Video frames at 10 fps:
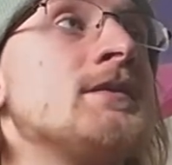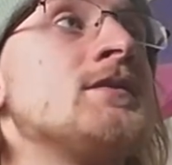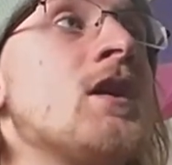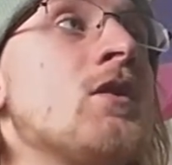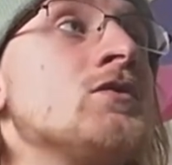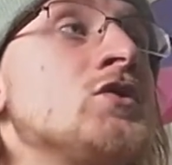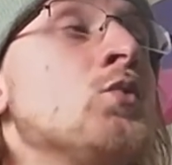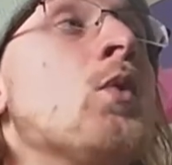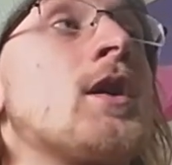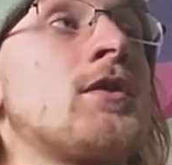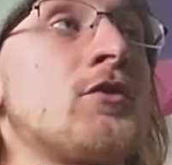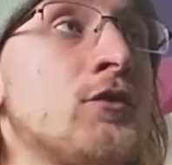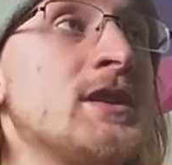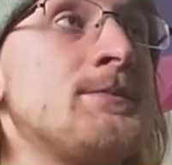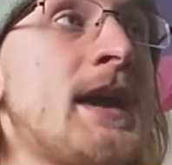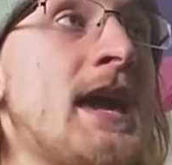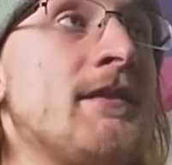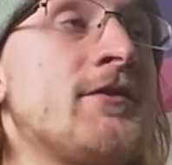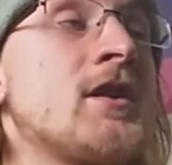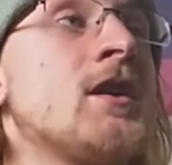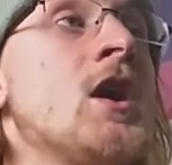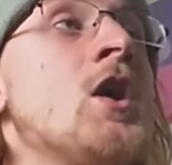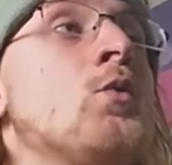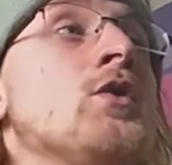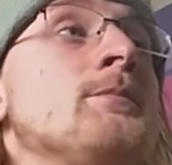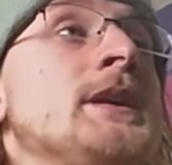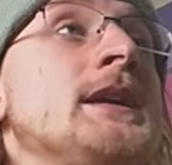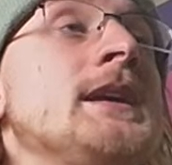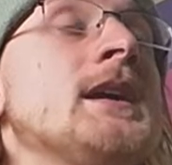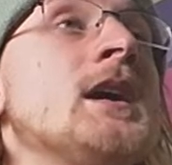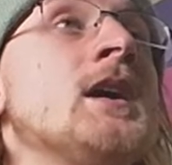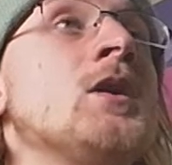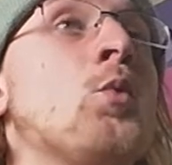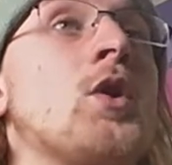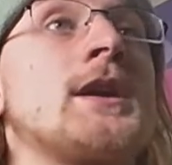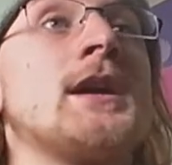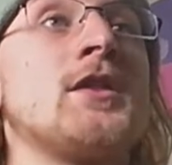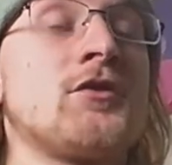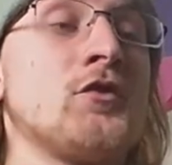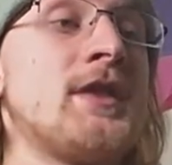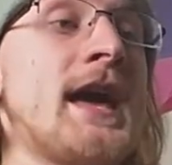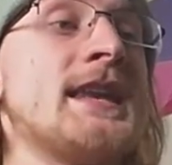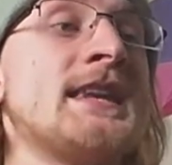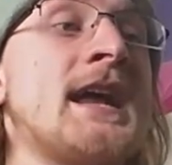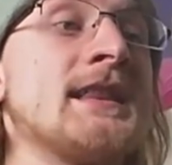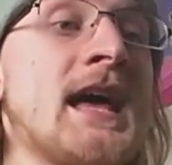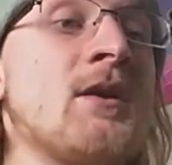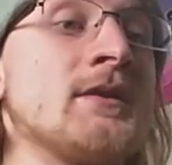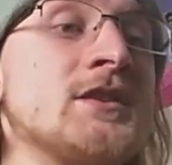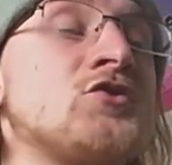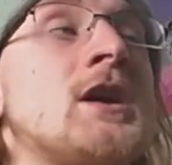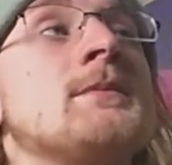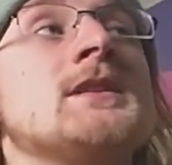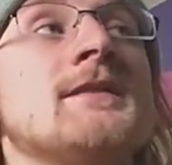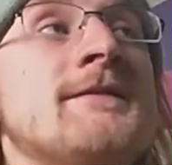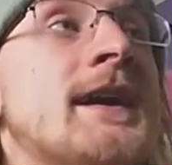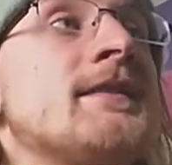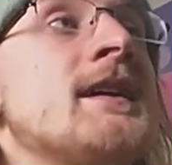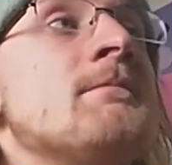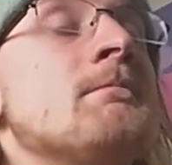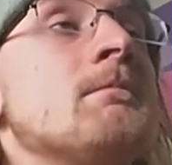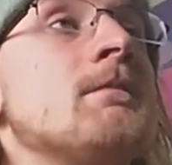So to work through this behavior would be working through that and not allowing this trauma to affect them